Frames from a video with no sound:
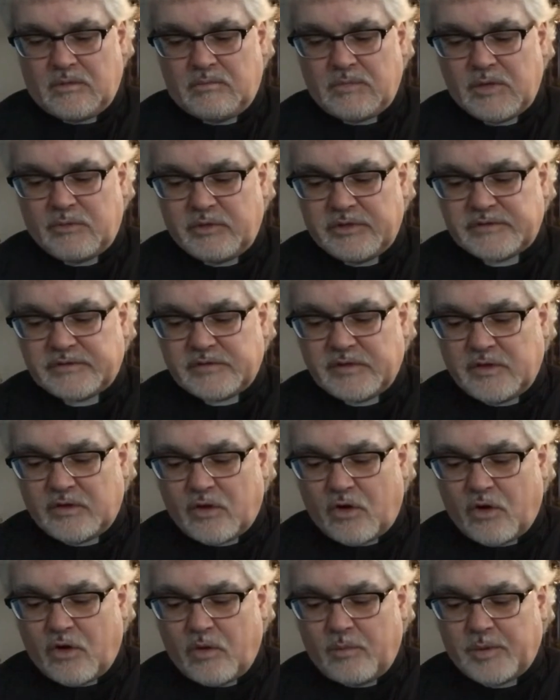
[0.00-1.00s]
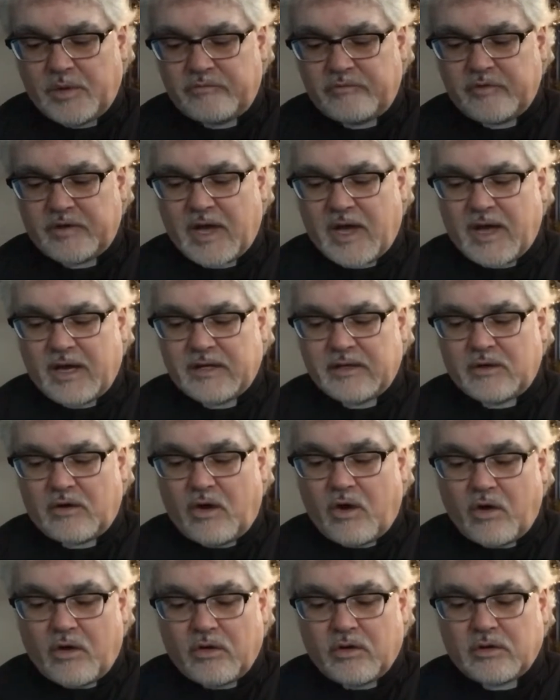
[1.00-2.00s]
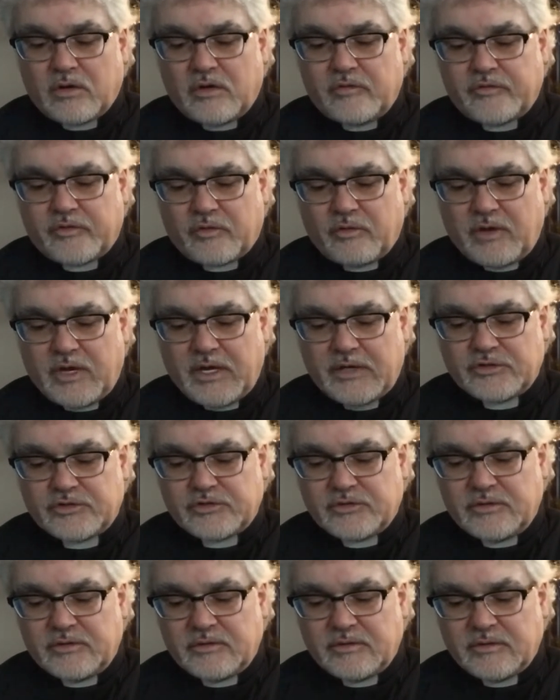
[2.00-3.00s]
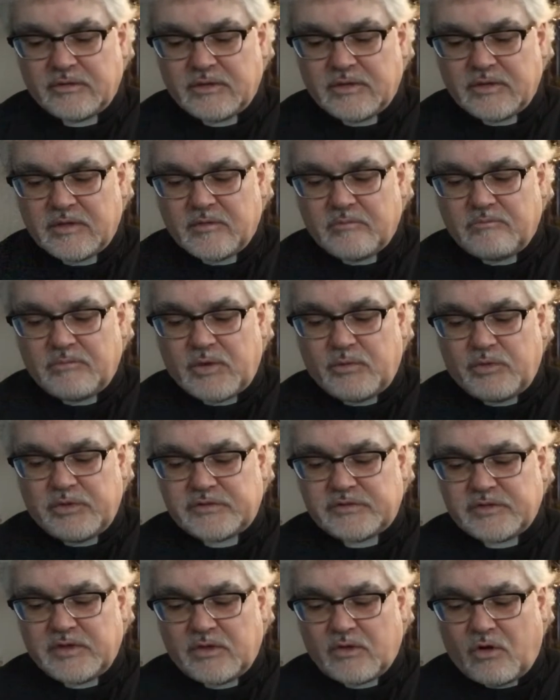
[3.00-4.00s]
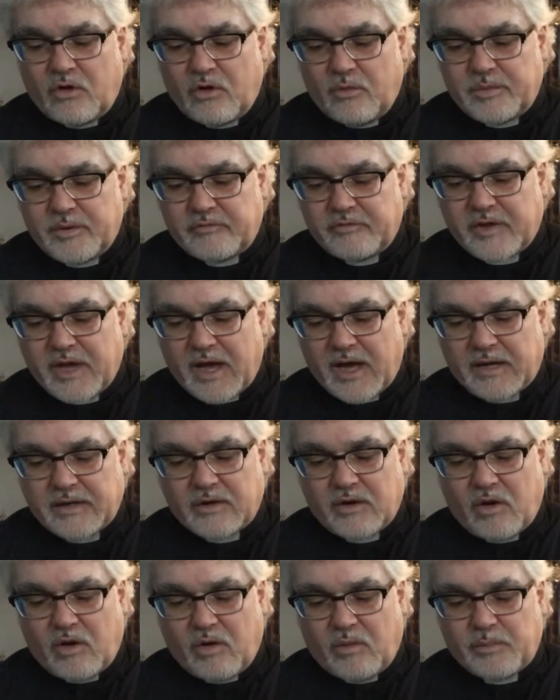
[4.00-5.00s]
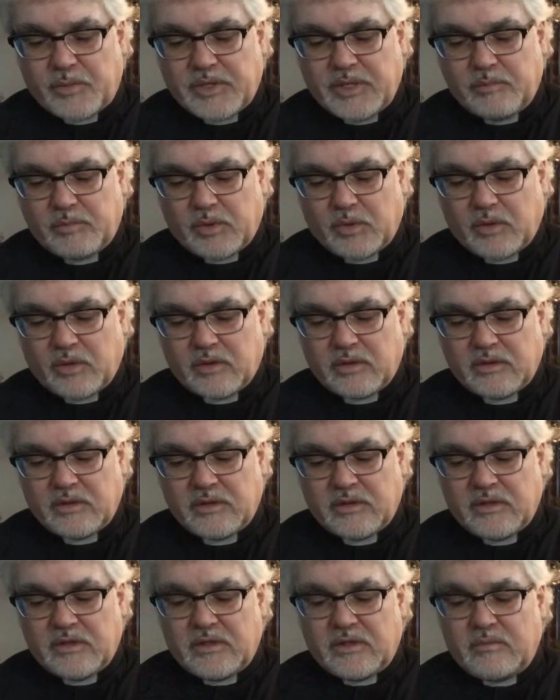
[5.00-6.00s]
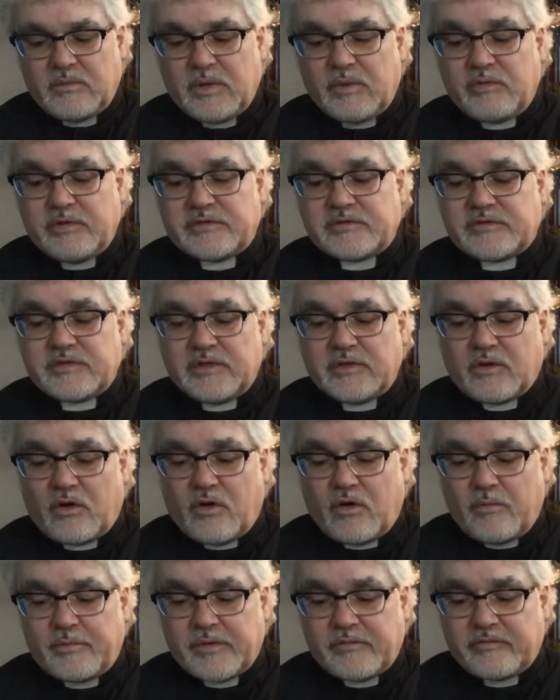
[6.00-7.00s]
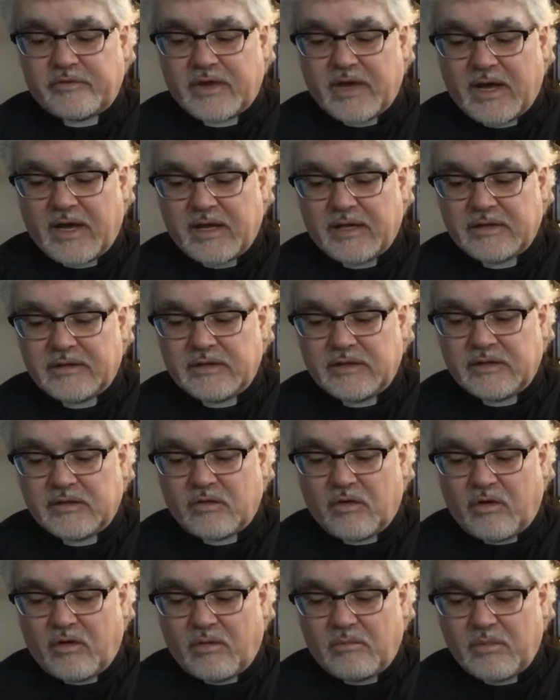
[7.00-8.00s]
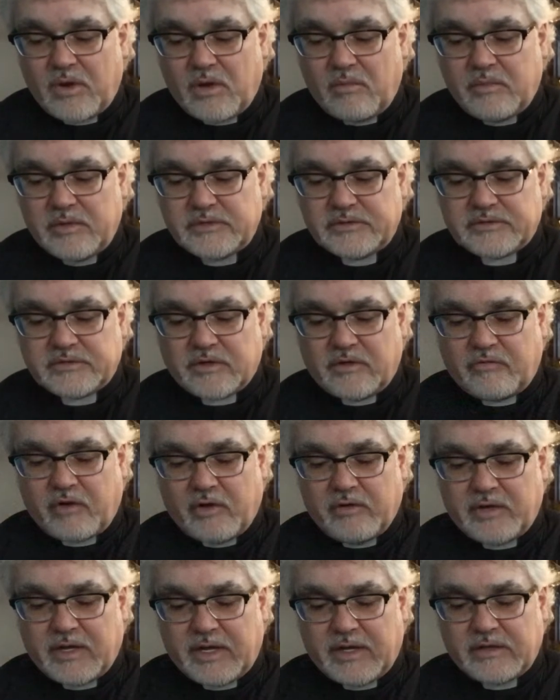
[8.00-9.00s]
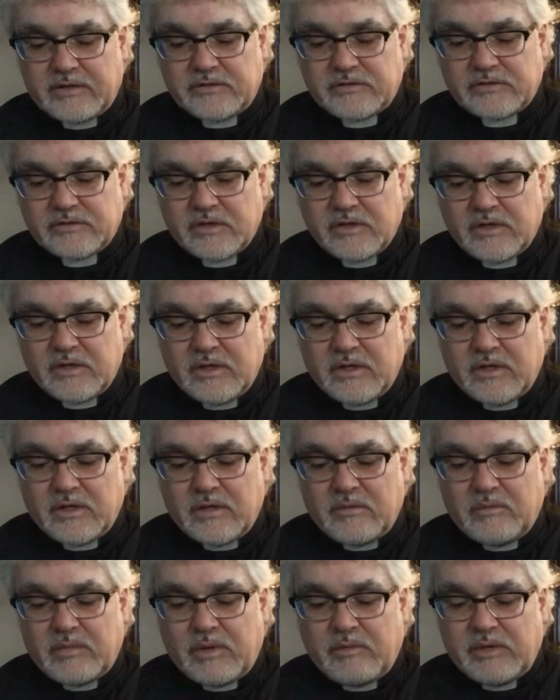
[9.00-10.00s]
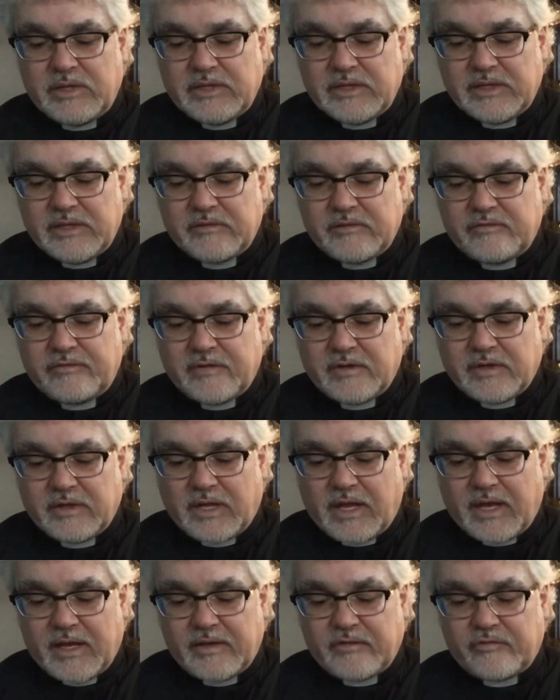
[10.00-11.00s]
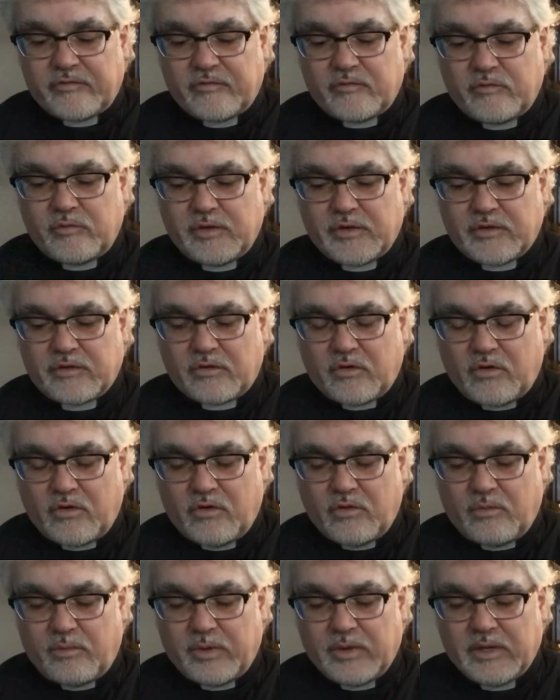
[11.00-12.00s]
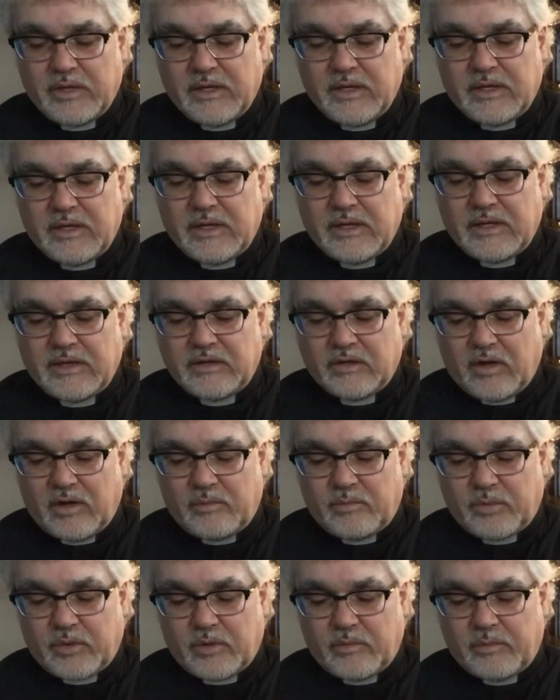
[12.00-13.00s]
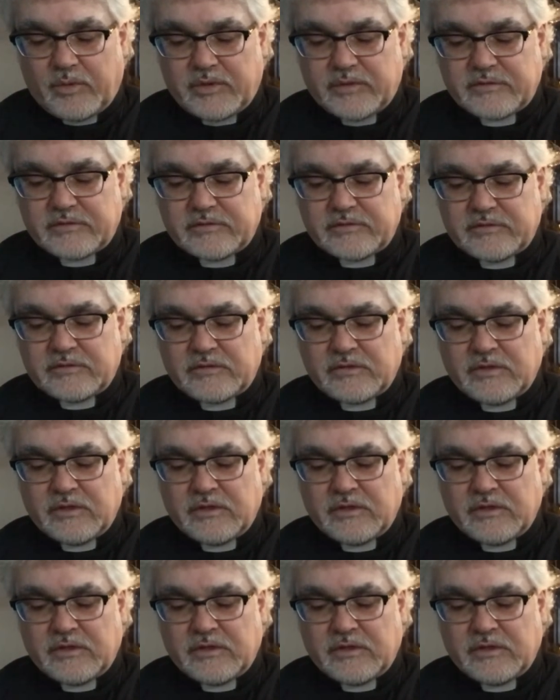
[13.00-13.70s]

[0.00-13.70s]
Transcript: May we see the hope of God in all of creation. May we see the hope of God in all people. May we see the hope of God in all moments of our days. May we live life with hope and on purpose.